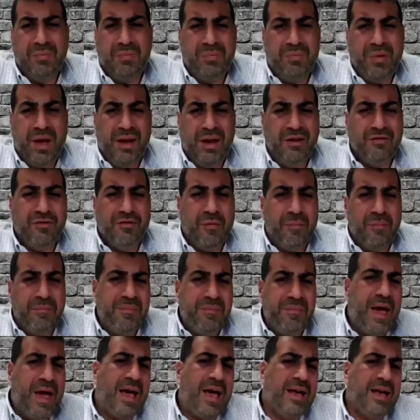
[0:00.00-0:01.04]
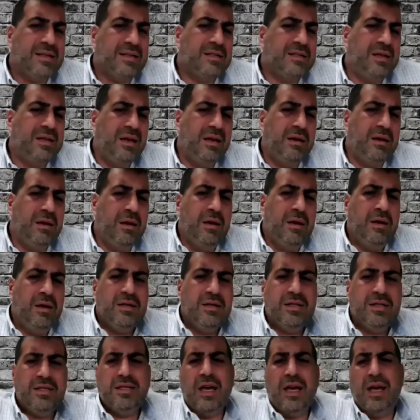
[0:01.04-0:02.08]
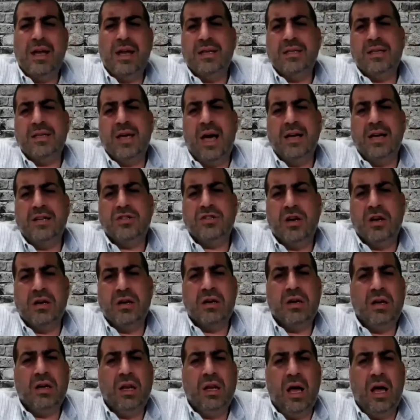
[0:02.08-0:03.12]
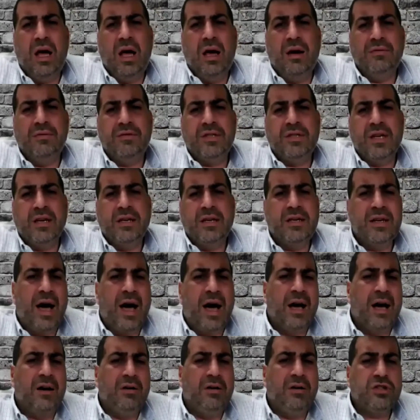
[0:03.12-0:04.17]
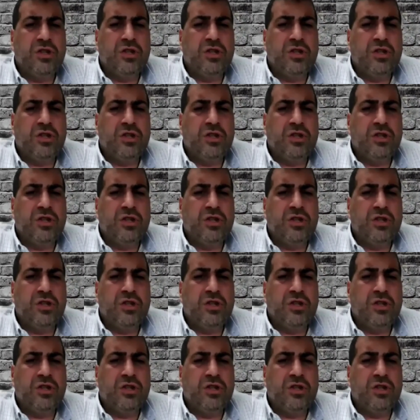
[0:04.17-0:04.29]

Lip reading: paying for masks and sanitizer and gloves and goggles and